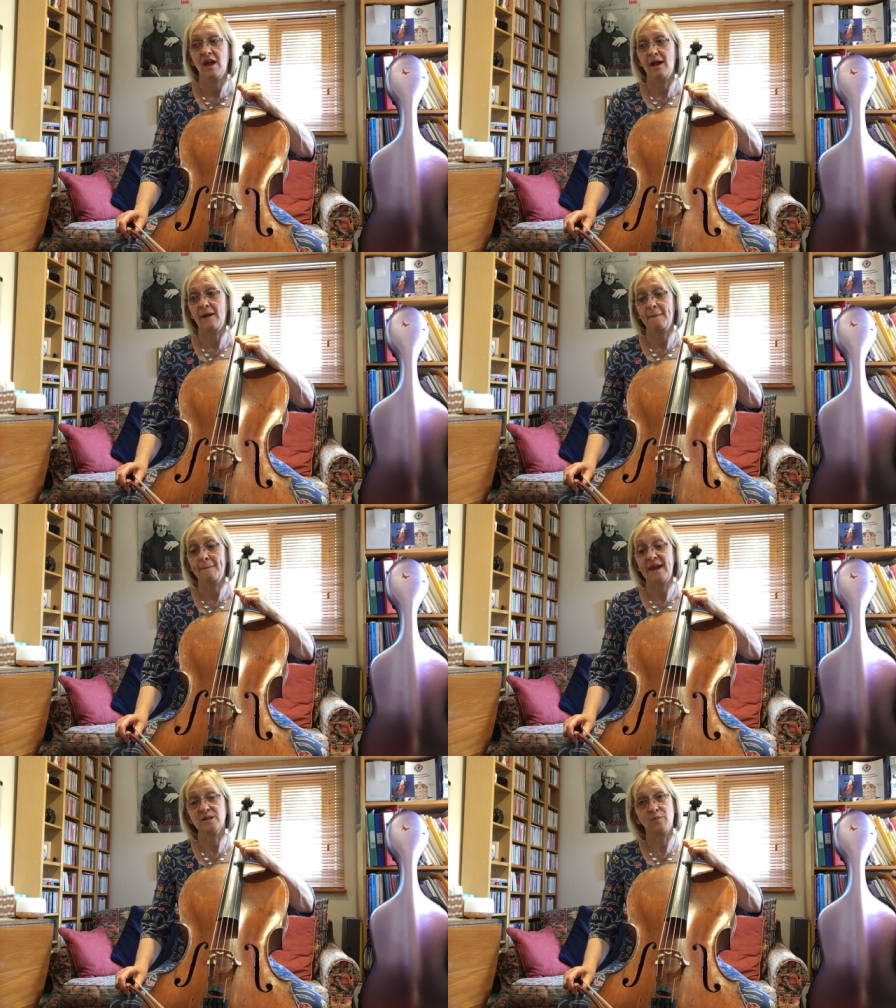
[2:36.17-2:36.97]

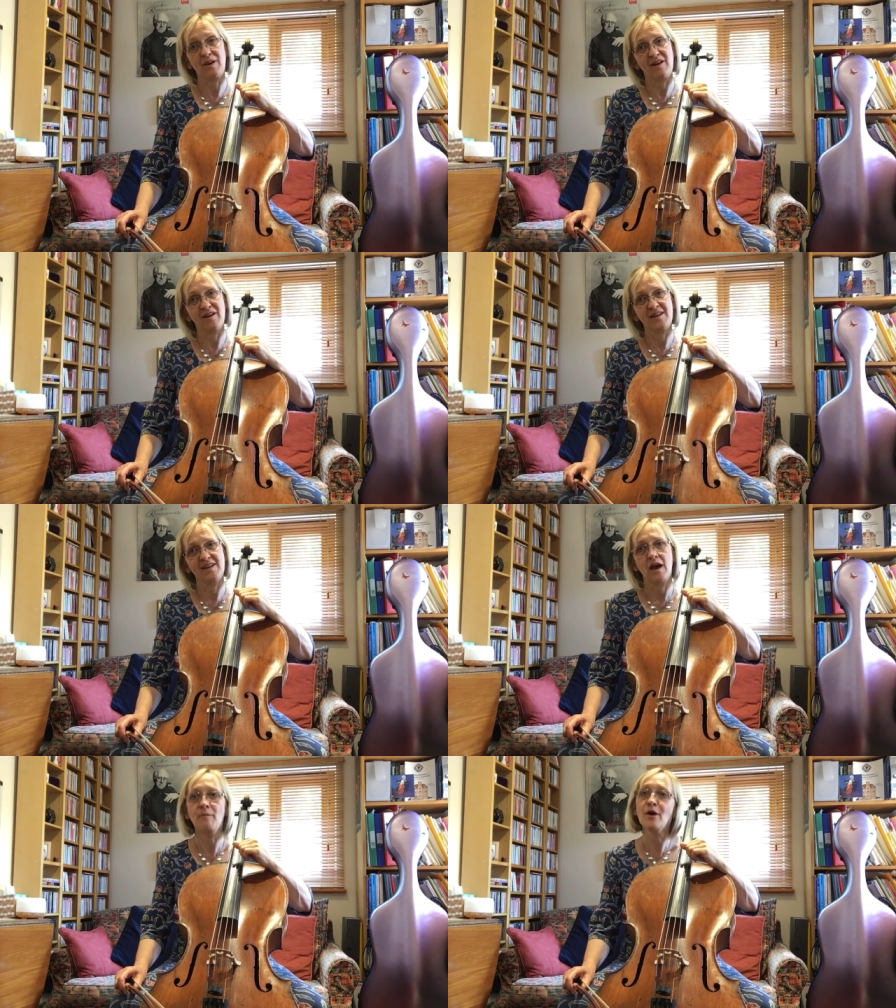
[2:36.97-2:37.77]
and apply
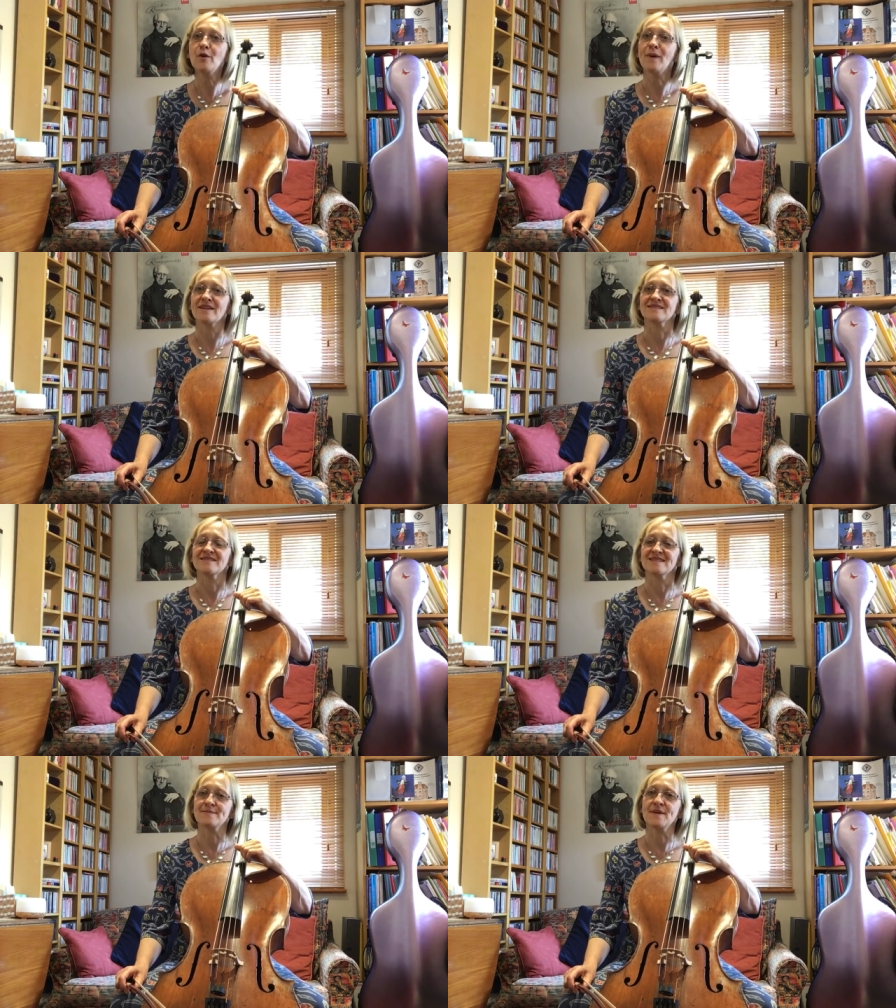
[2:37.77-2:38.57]
a bow pattern
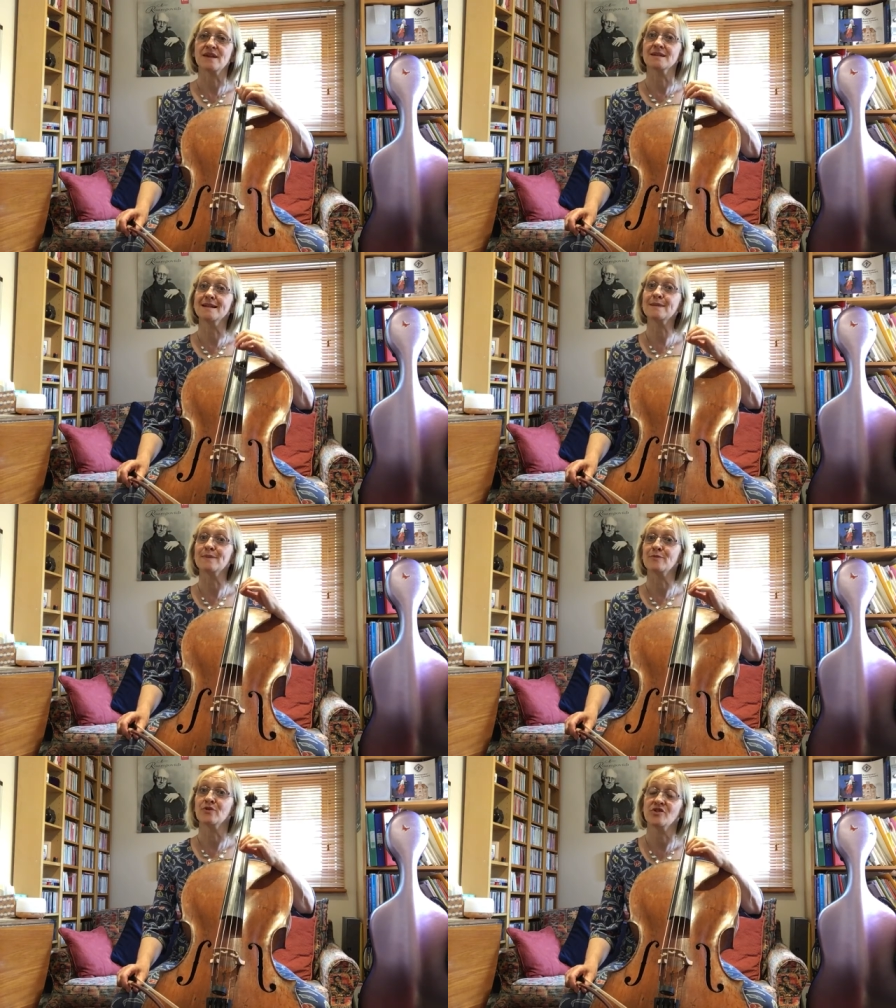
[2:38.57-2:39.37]
to make it a little bit
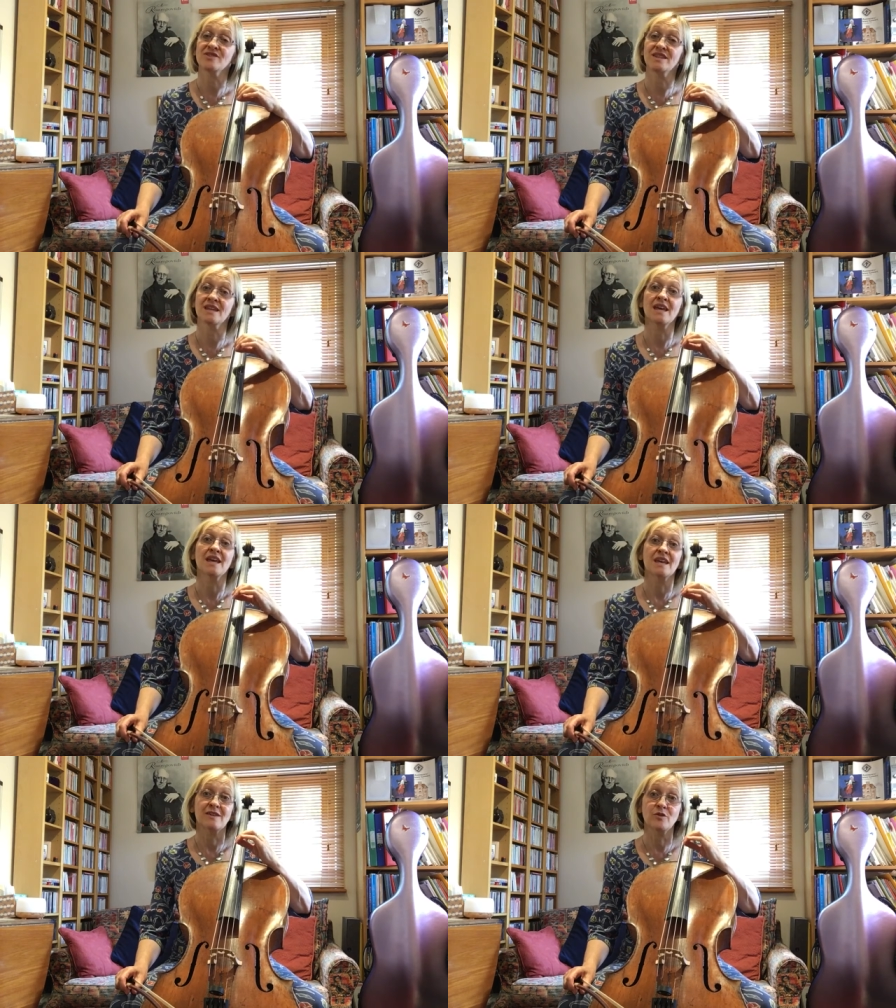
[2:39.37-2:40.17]
more interesting,
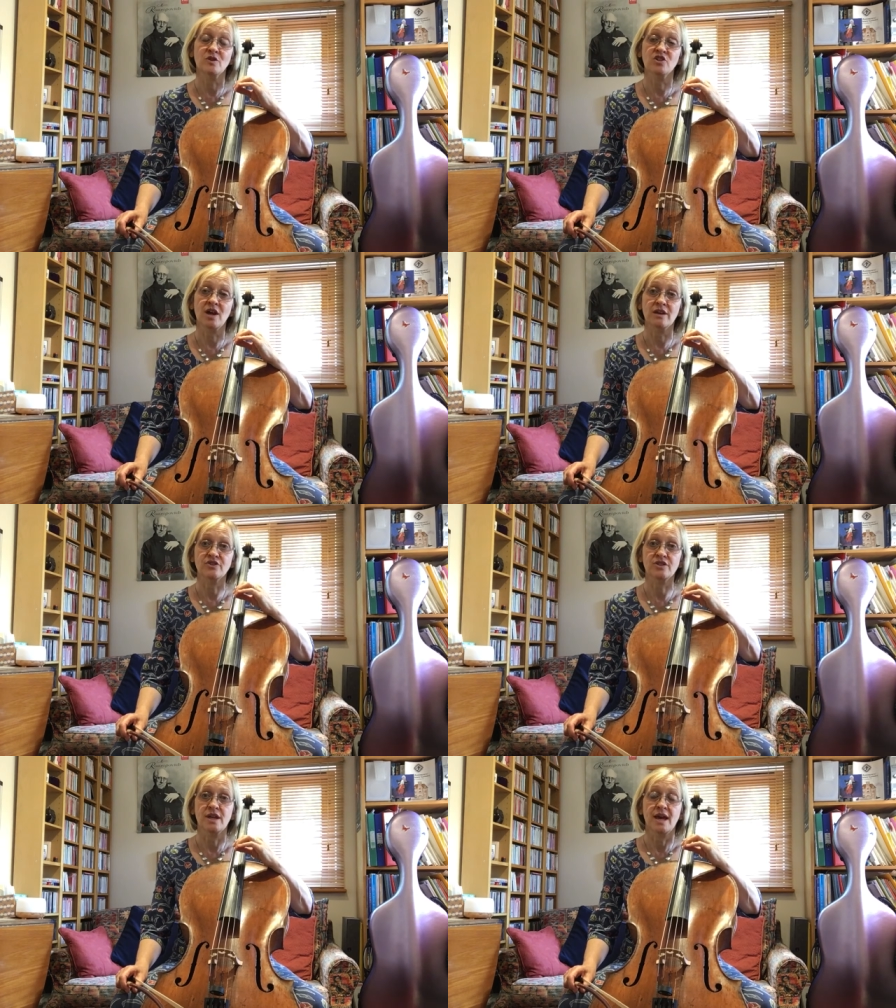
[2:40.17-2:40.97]
give you a
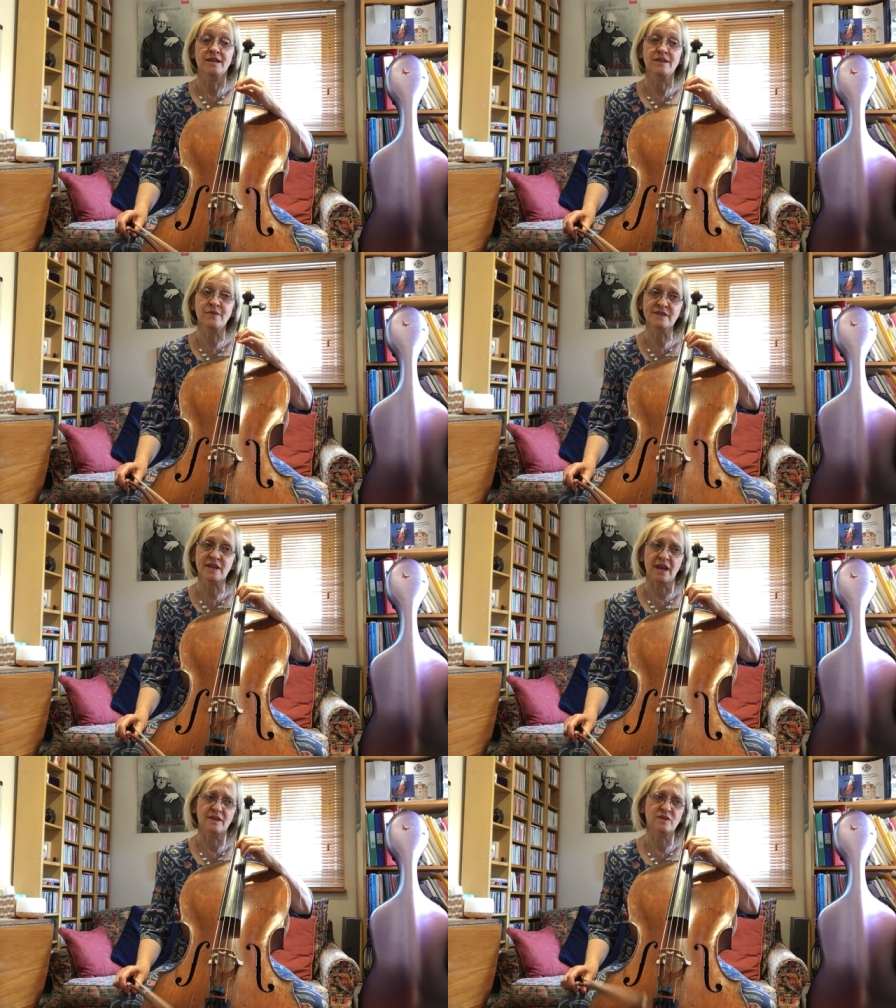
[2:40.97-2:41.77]
challenge. And in this
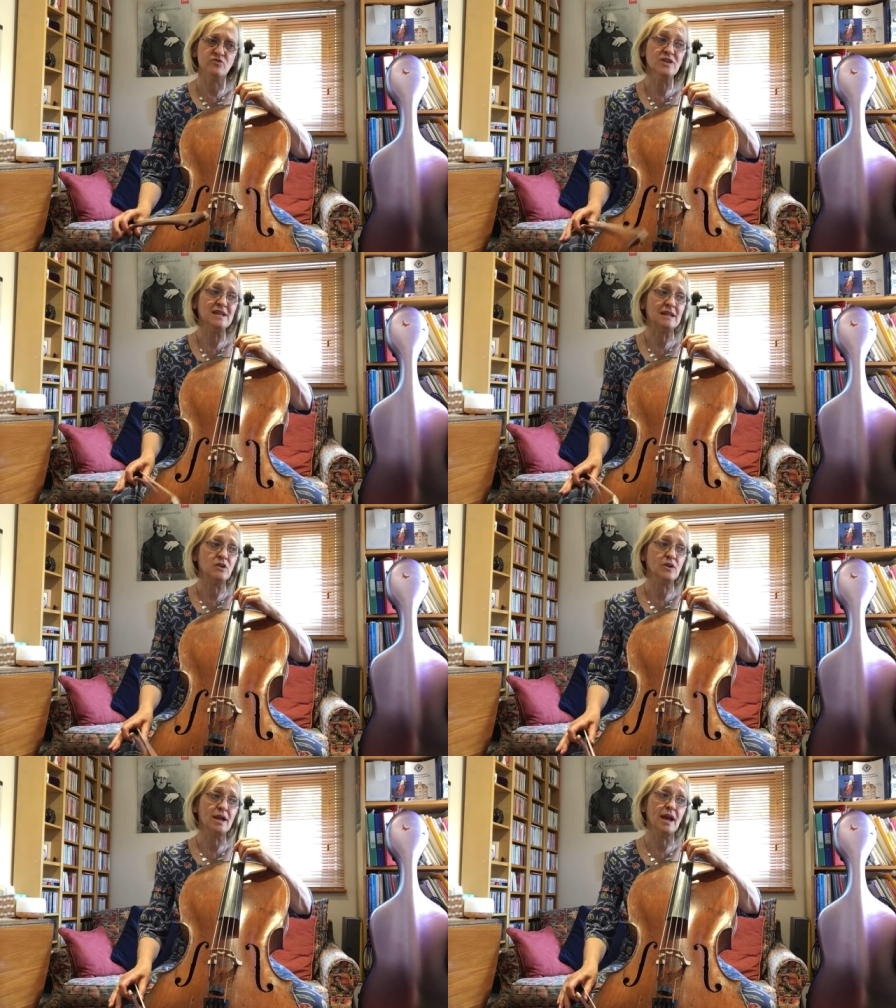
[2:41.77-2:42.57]
case, really
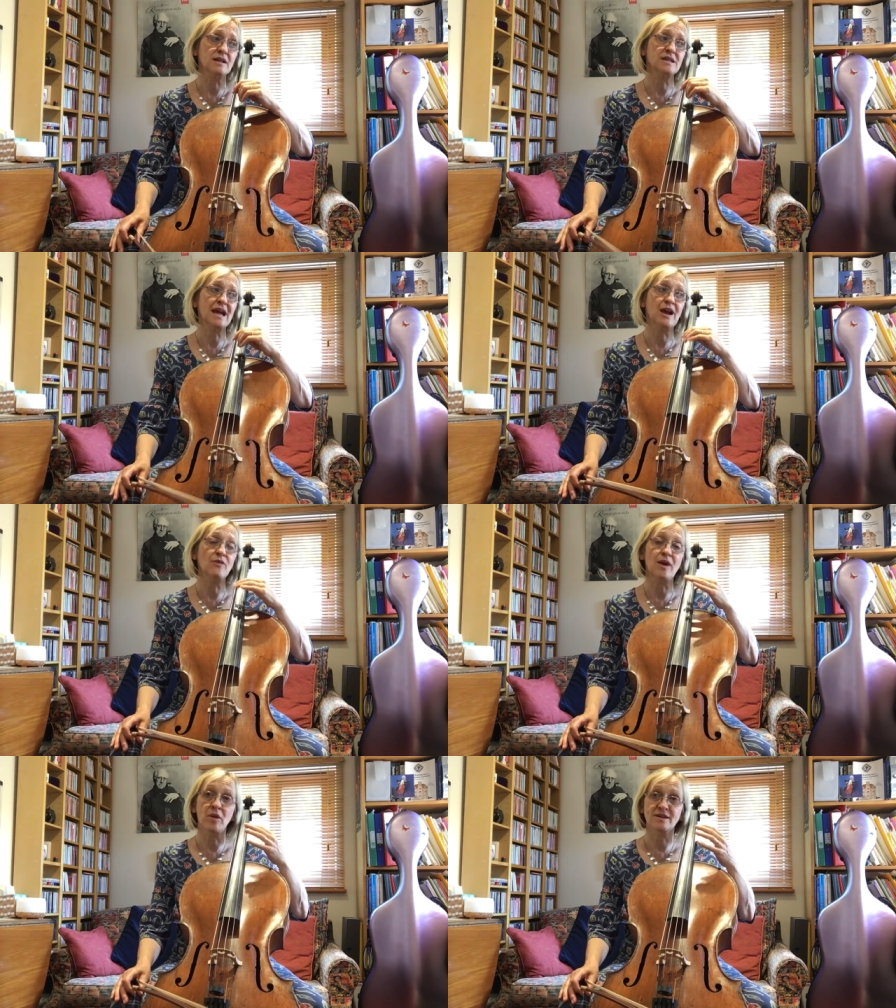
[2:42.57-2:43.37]
looking at how
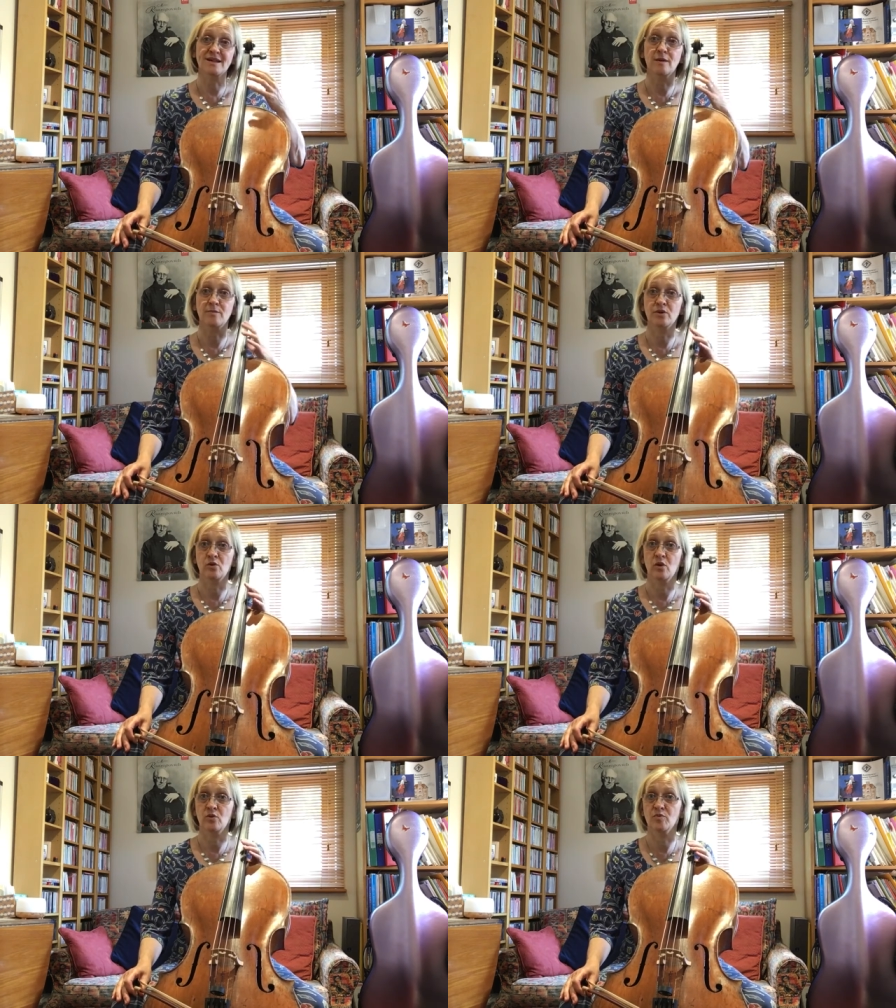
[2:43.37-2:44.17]
that might help you
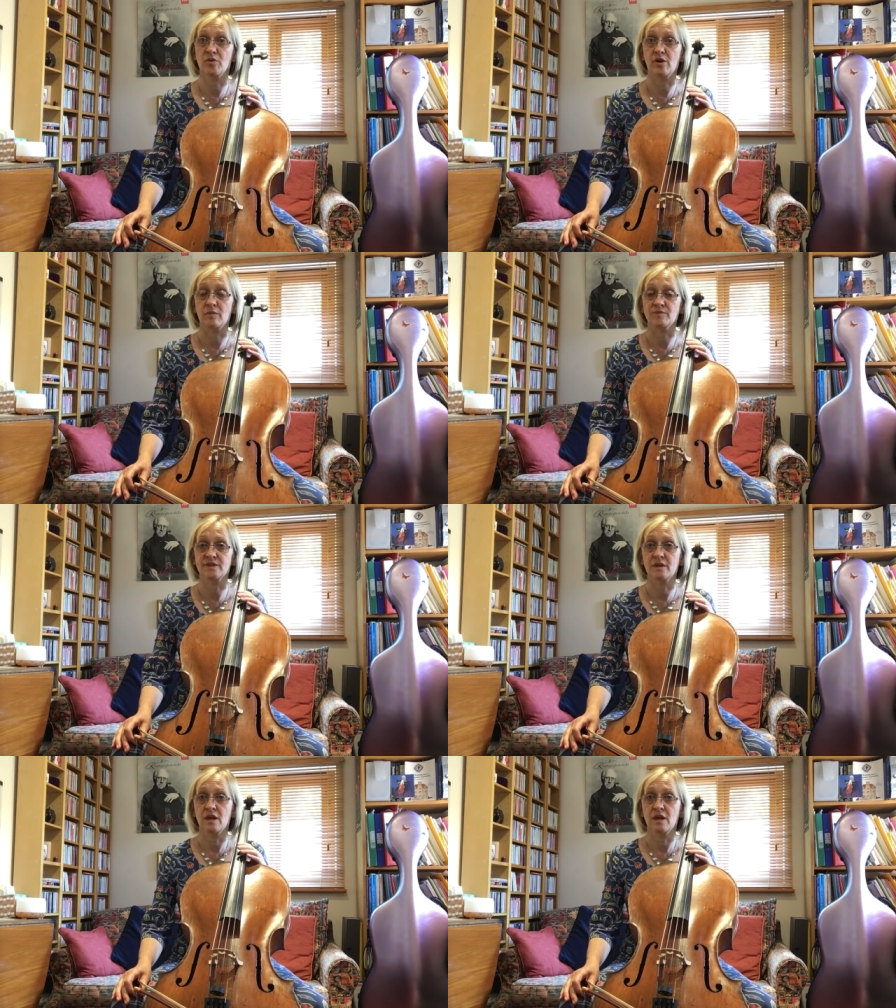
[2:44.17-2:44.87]
with Brahms.